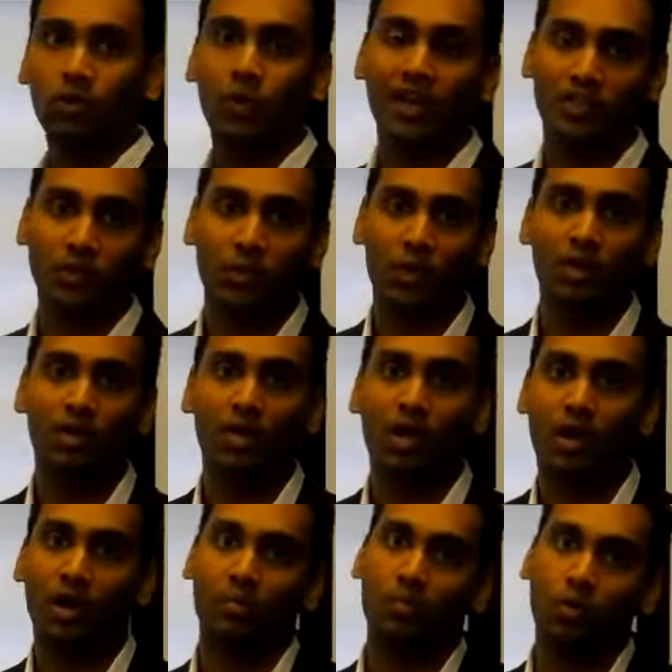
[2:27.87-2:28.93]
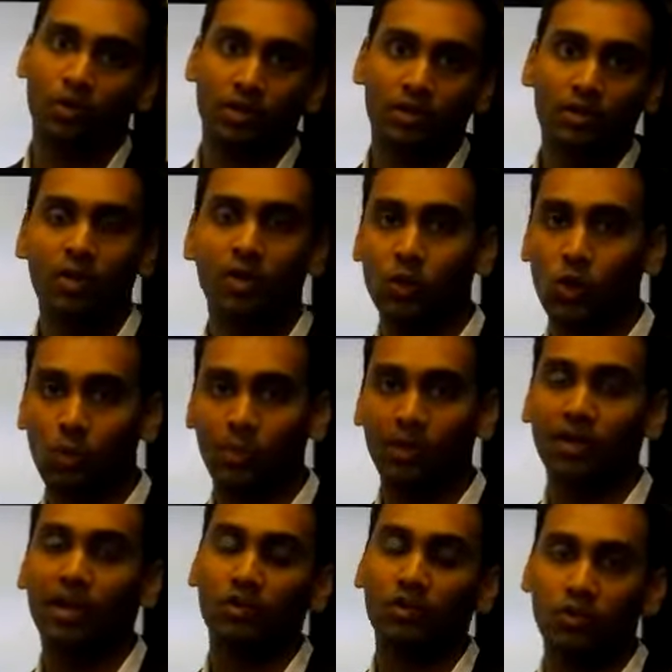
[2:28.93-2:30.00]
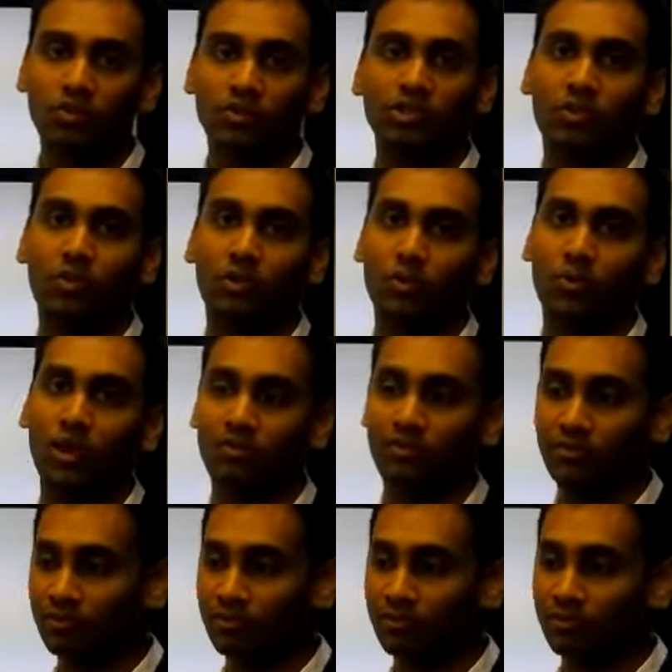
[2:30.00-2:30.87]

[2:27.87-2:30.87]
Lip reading: to actuate our motor to open and close the throttle valve.